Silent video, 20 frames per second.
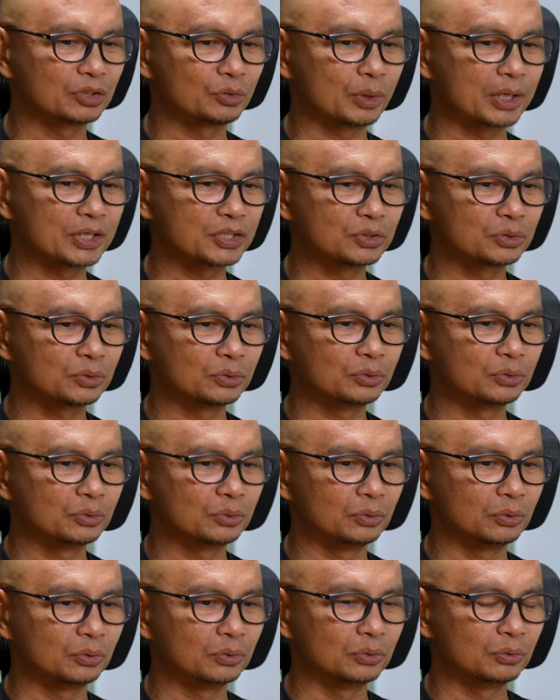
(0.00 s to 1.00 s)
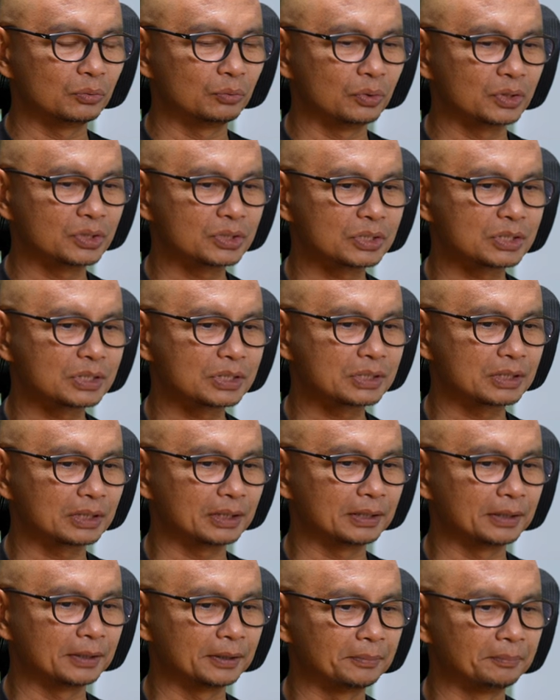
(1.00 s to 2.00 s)
to Astro was
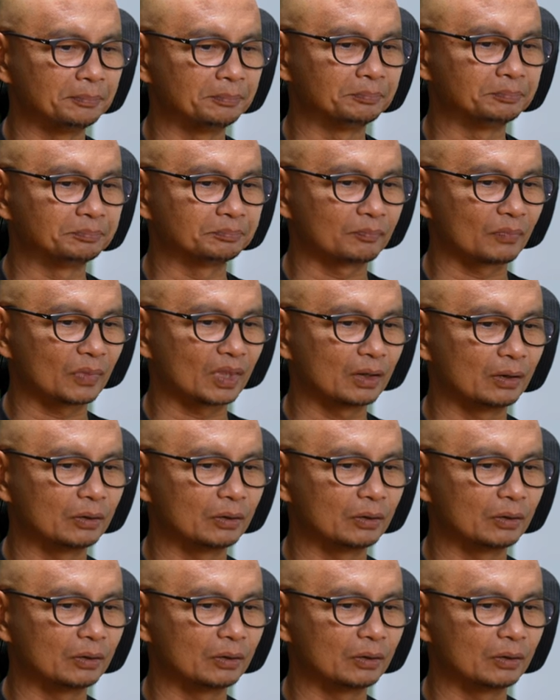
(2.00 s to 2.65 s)
um,